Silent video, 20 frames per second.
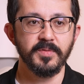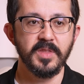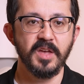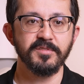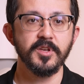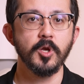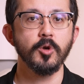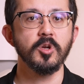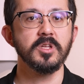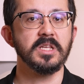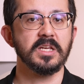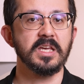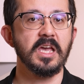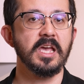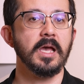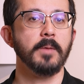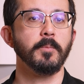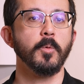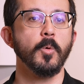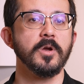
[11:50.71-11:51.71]
If you're in the
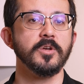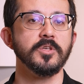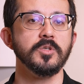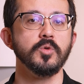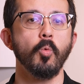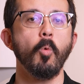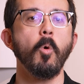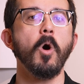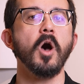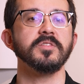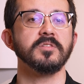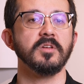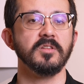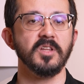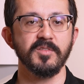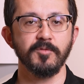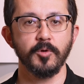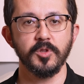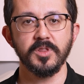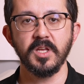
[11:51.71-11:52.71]
camp where you want to
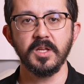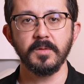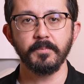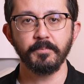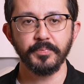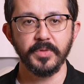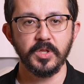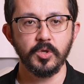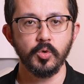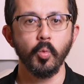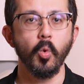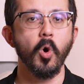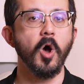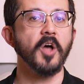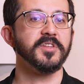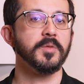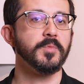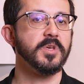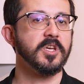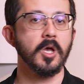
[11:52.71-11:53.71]
live with it, you
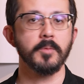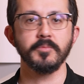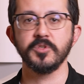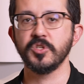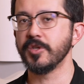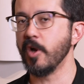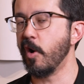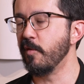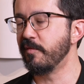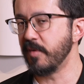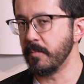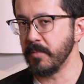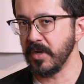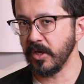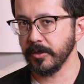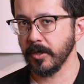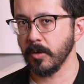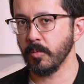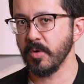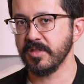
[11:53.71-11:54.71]
want to become so
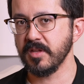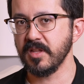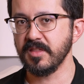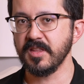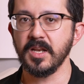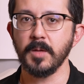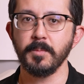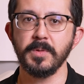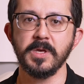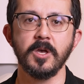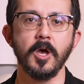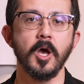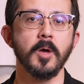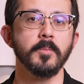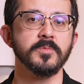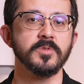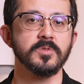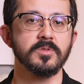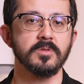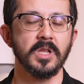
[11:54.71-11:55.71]
familiar with it that it
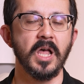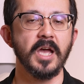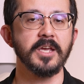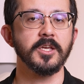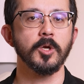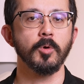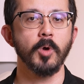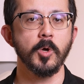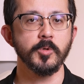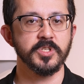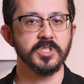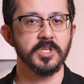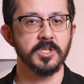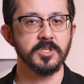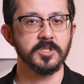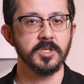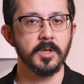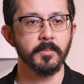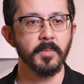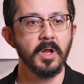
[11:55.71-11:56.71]
becomes like your own
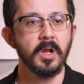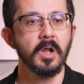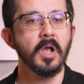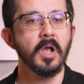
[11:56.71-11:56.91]
system,